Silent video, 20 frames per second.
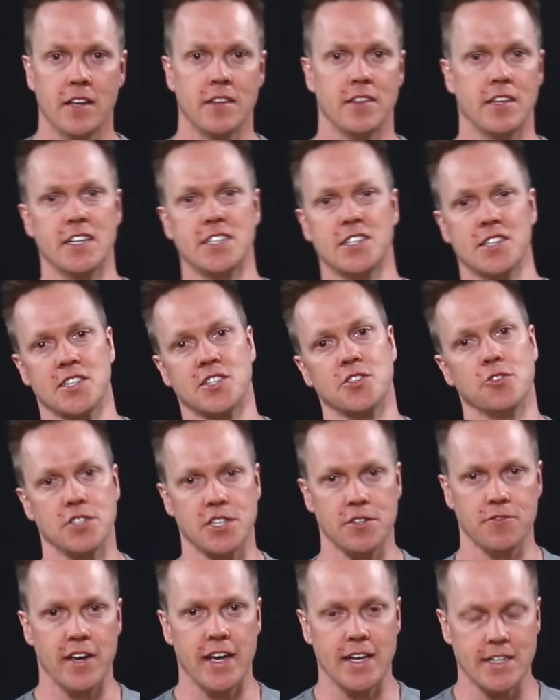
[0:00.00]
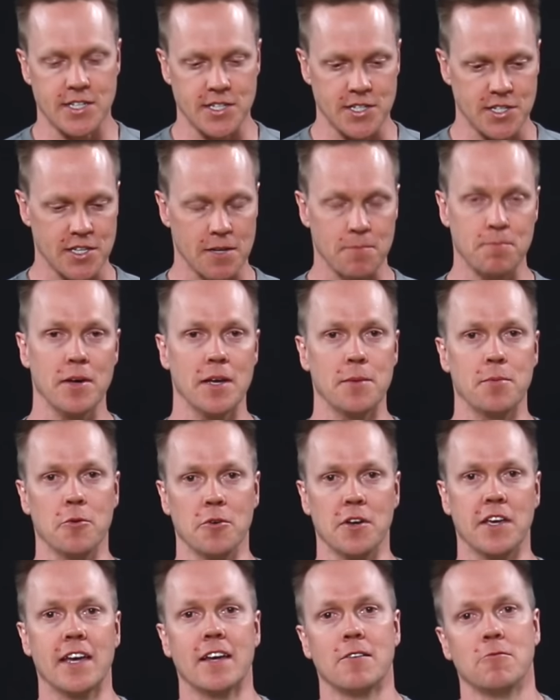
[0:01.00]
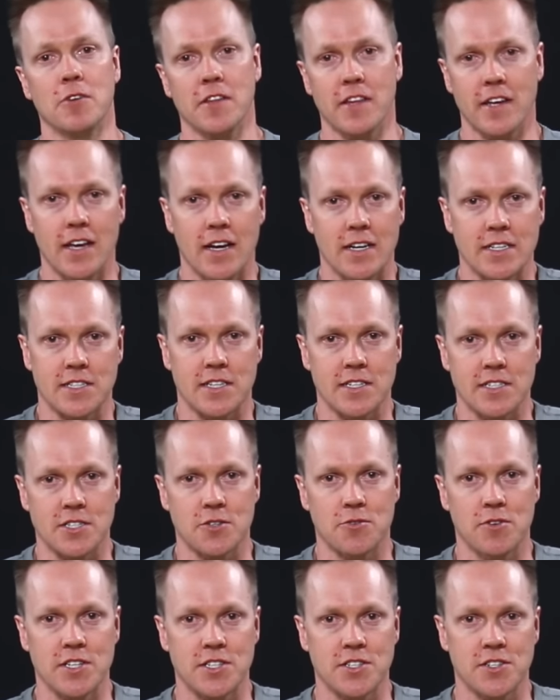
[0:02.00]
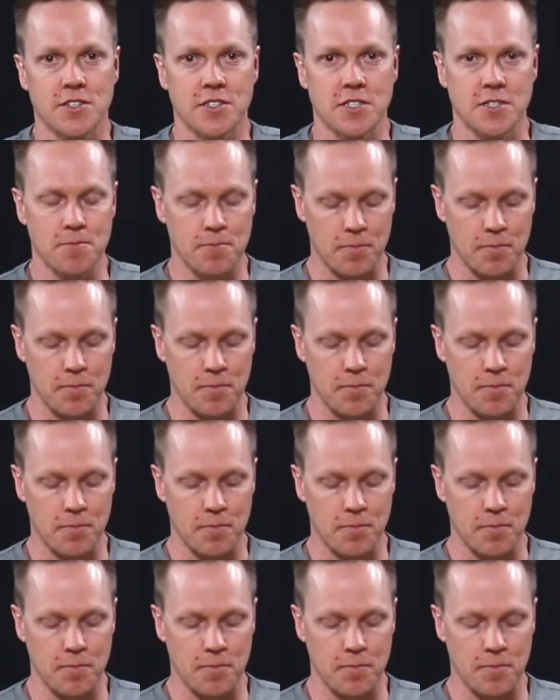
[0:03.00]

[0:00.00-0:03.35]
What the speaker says: These are the sorts of answers that people get when they ask these questions,